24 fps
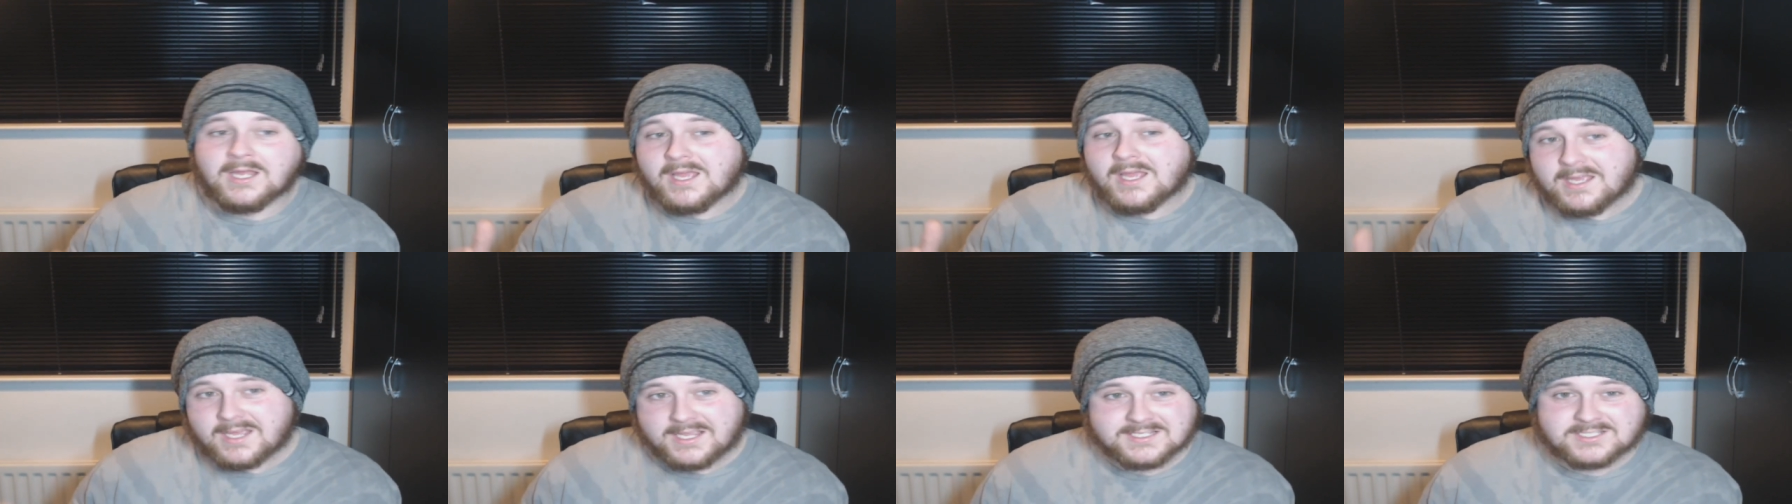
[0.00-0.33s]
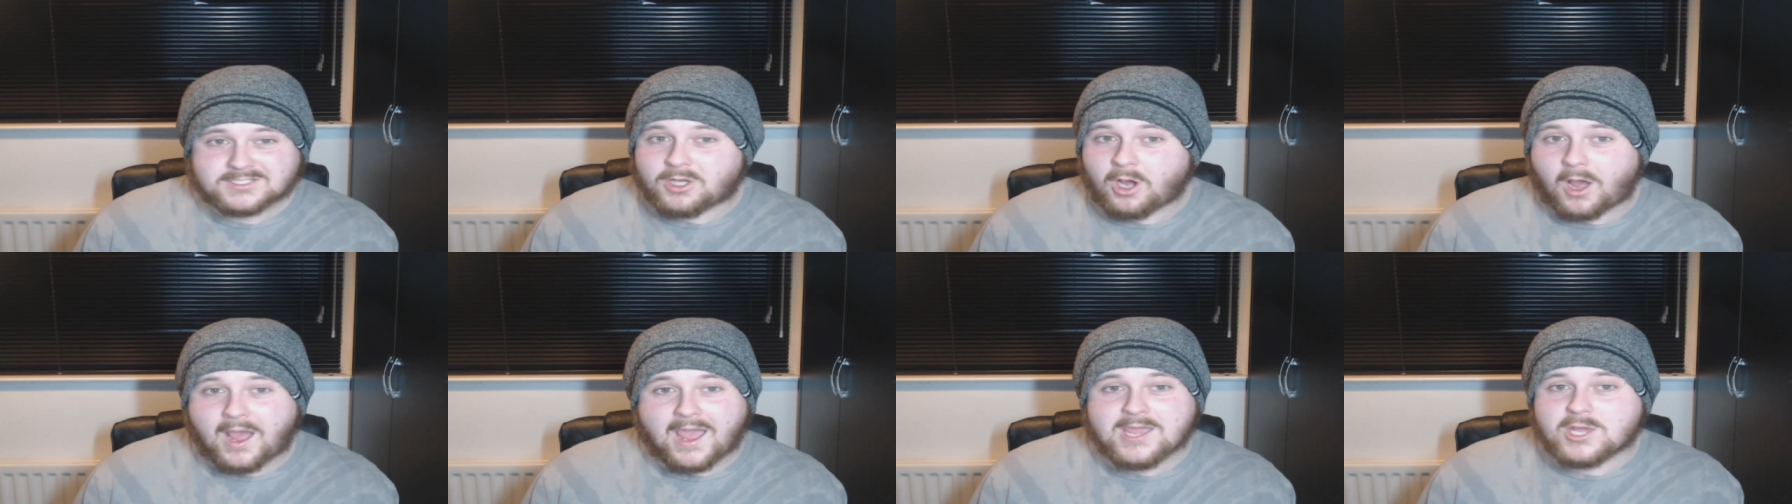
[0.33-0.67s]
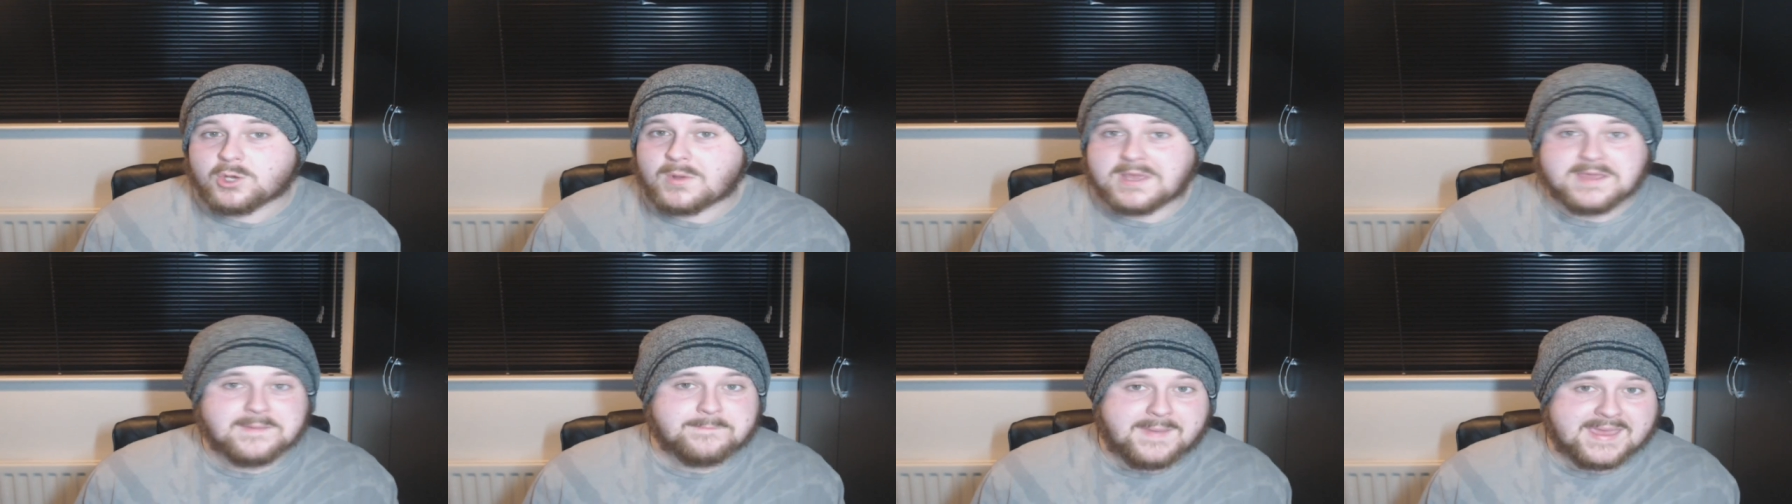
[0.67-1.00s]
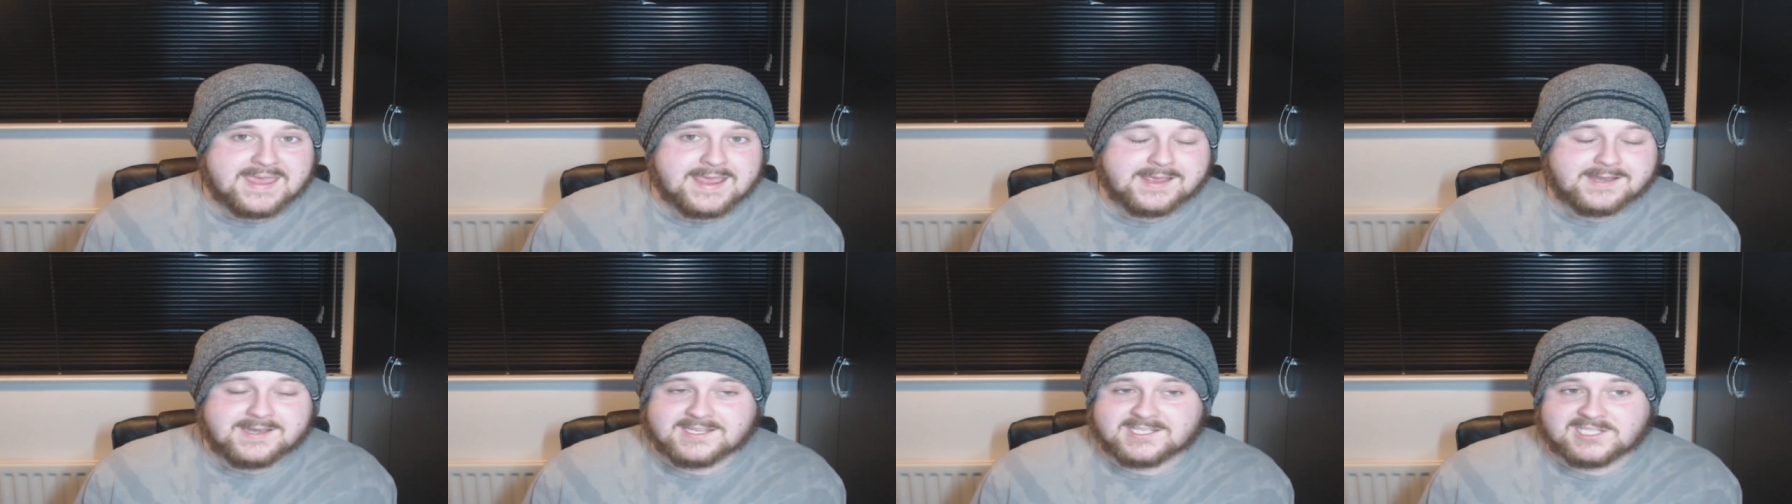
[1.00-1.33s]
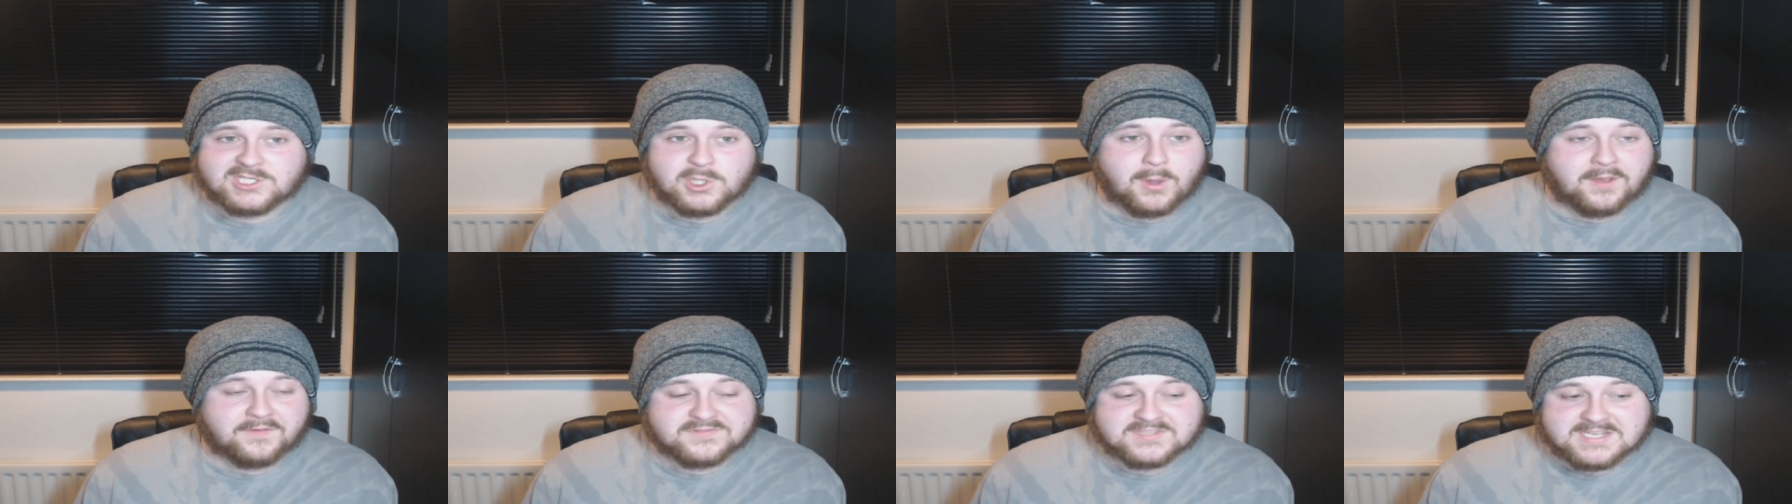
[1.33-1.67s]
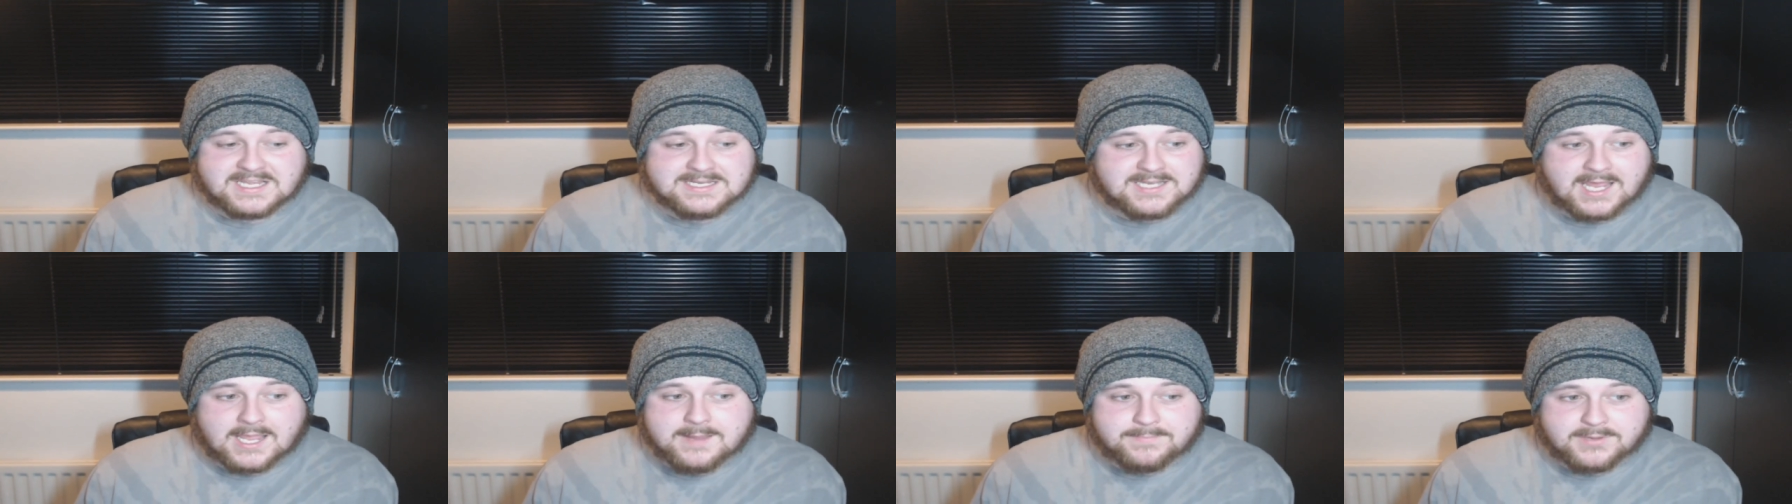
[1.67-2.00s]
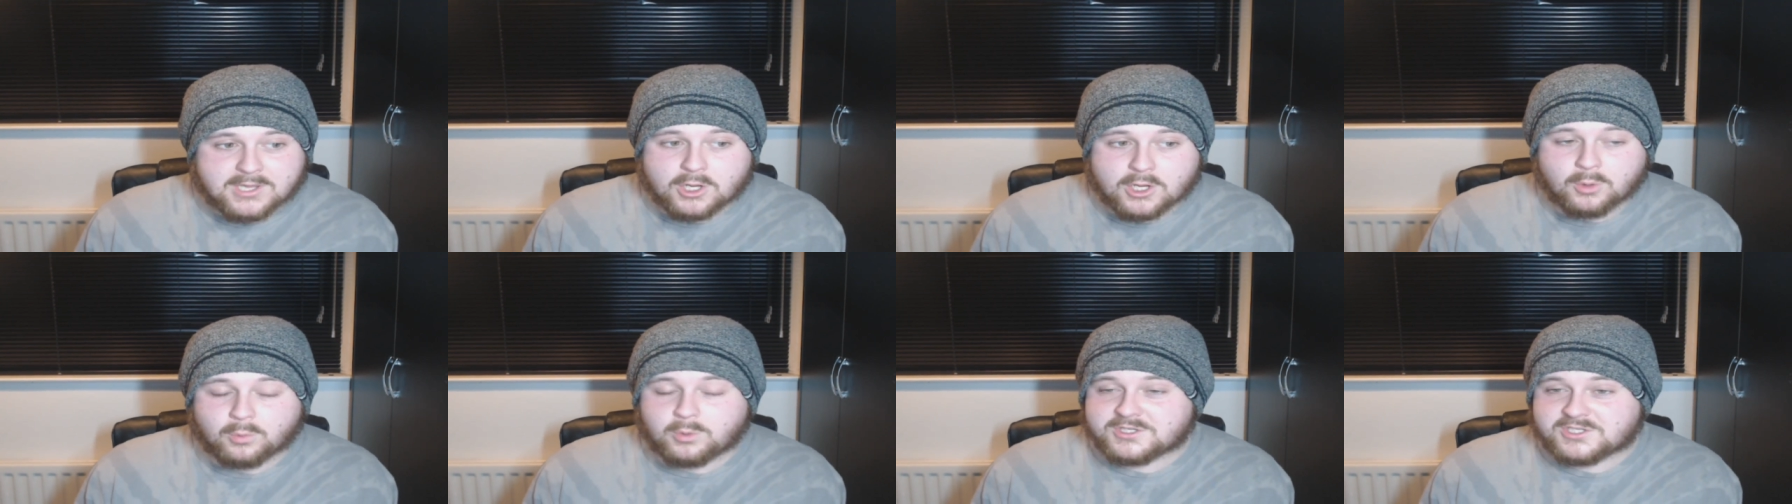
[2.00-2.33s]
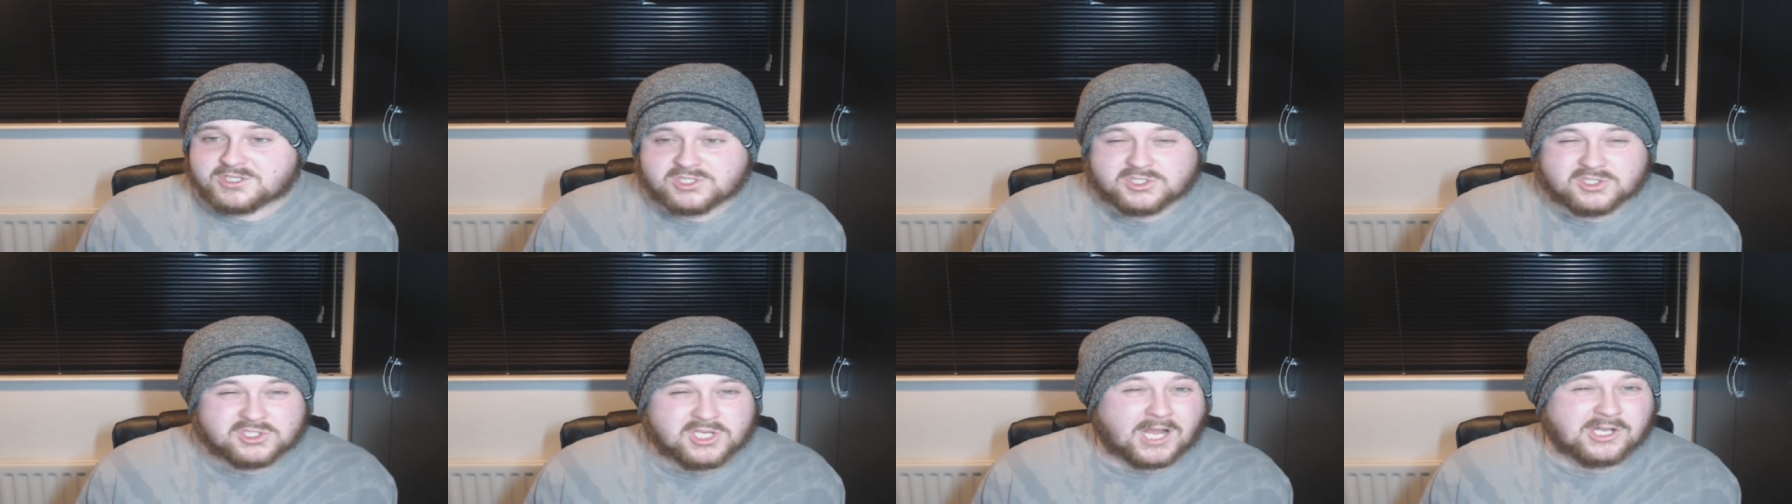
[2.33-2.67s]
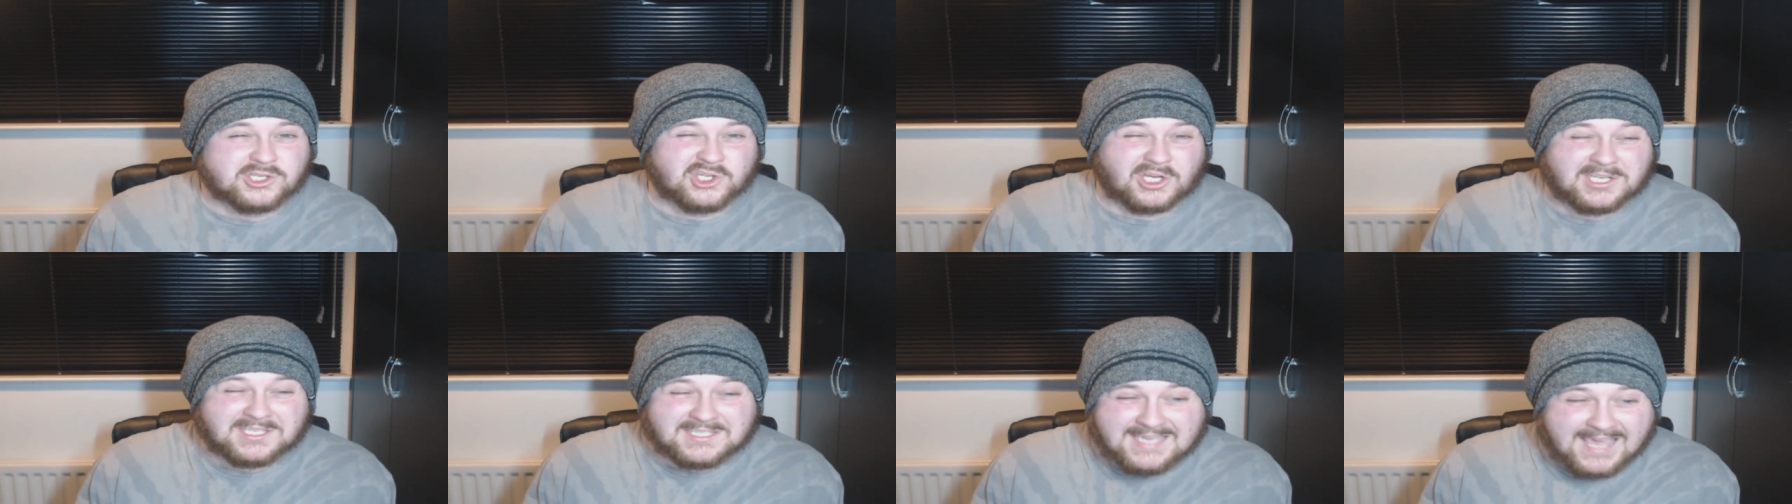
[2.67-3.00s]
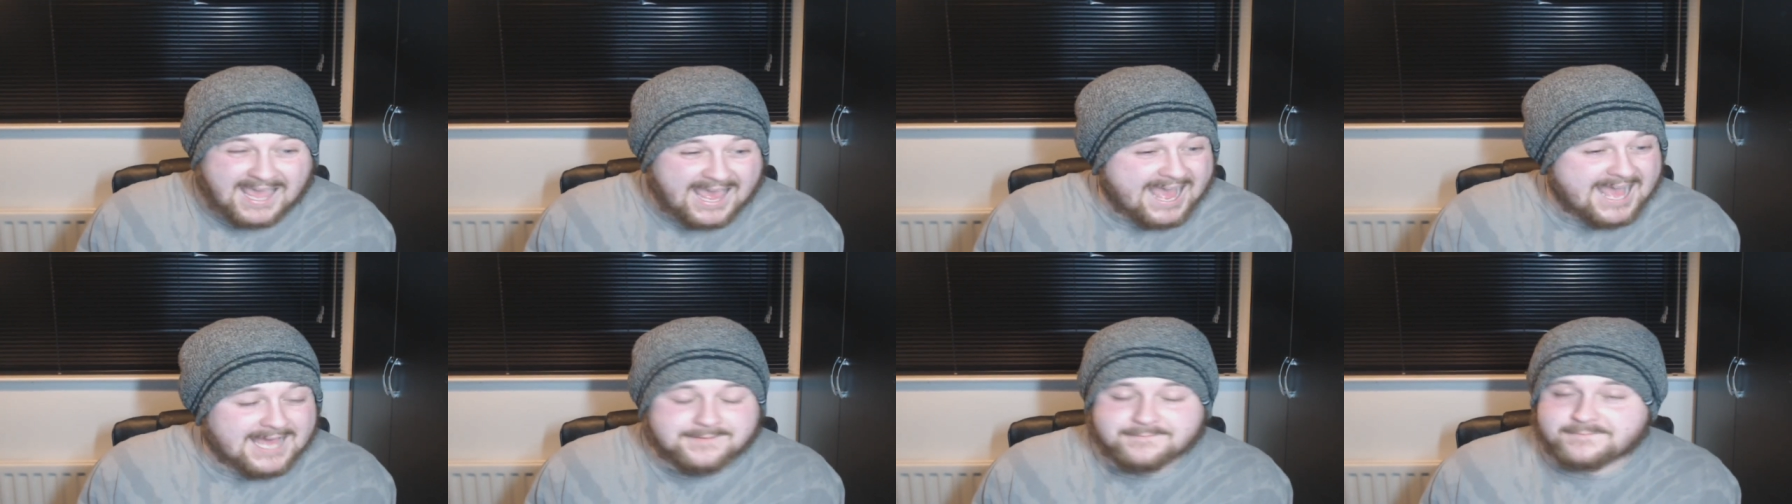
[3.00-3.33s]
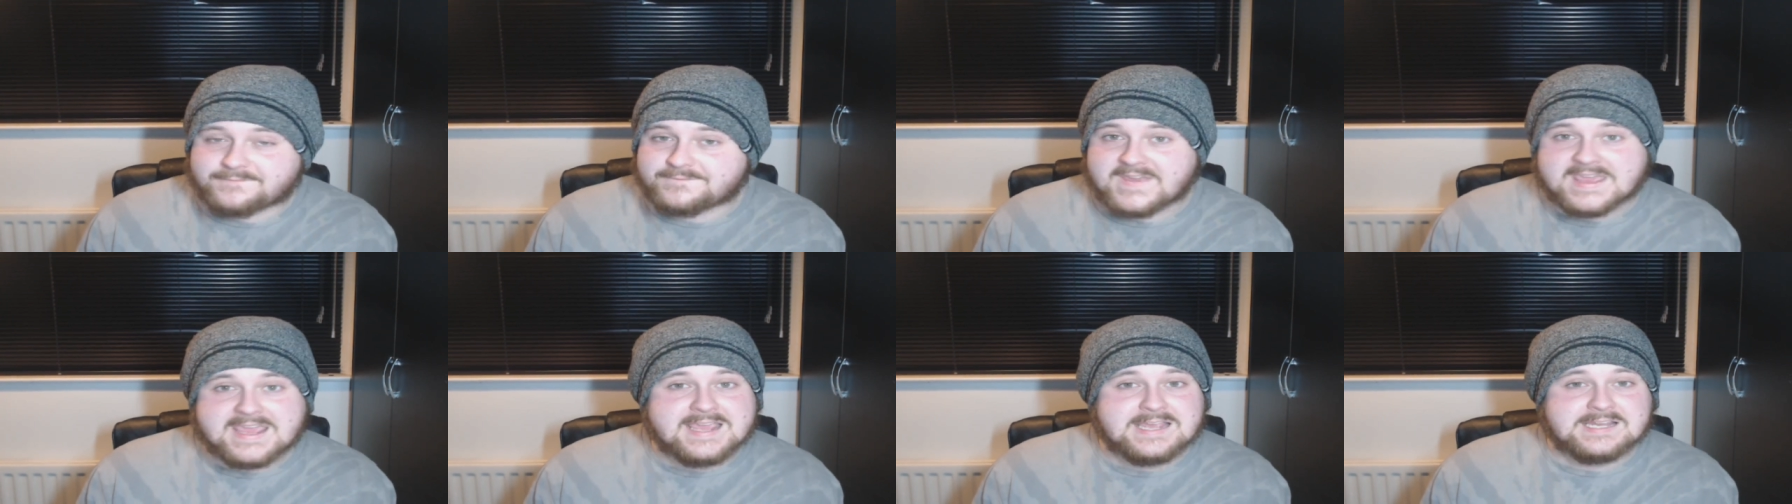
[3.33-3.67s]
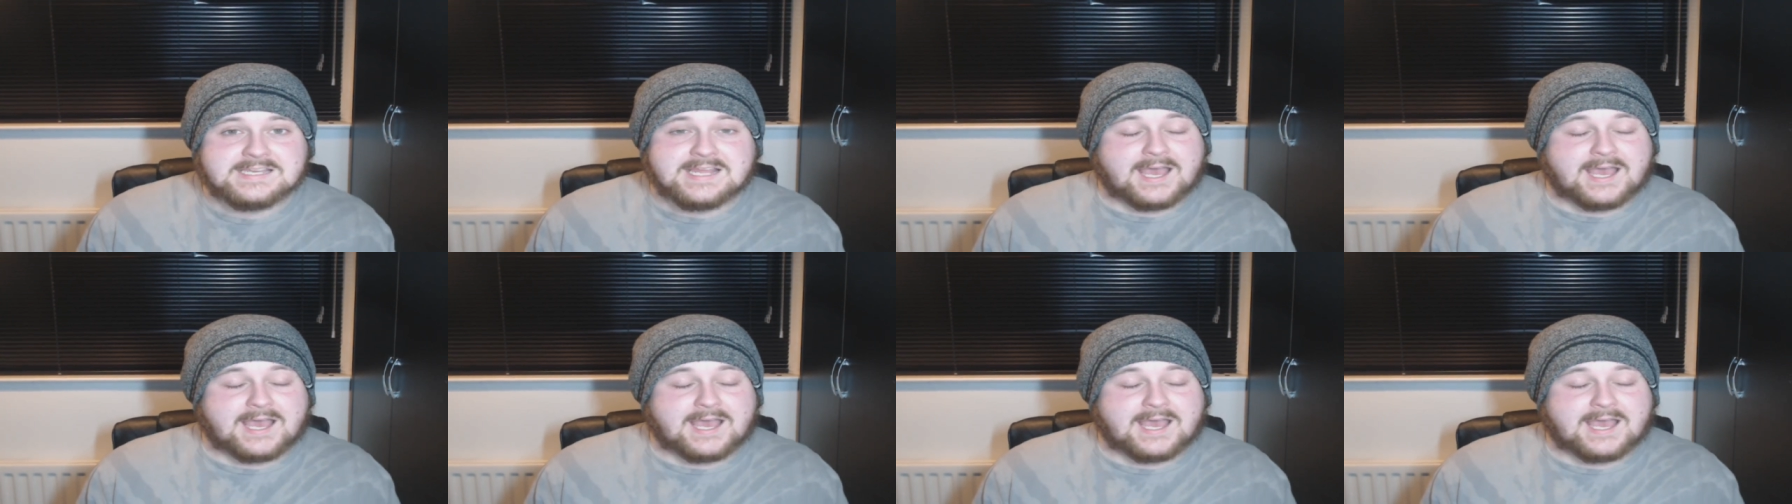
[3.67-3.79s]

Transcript: His guy who he beat in his UFC debut was such a can feed,